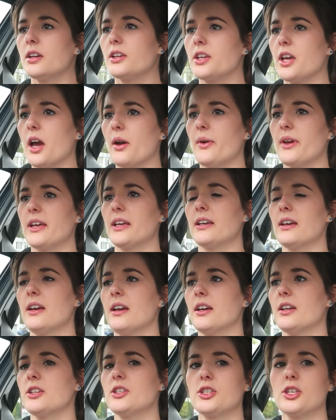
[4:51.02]
going
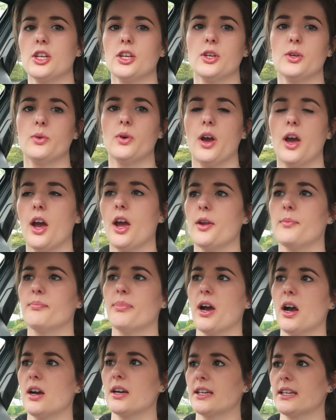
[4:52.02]
to Home
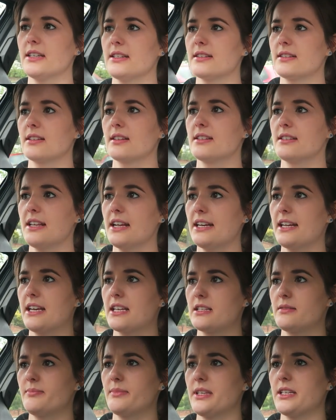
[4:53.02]
Bargains, because Ellie
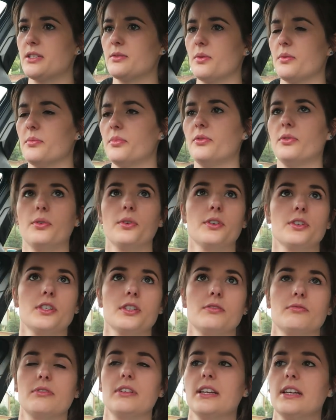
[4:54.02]
hasn't been to one before and
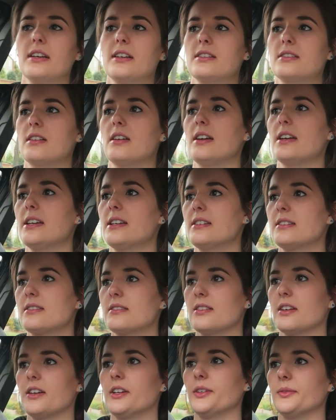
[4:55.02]
she's really excited,
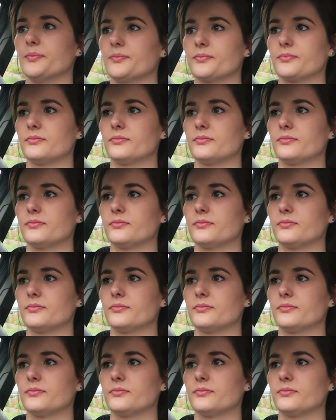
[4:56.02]
so.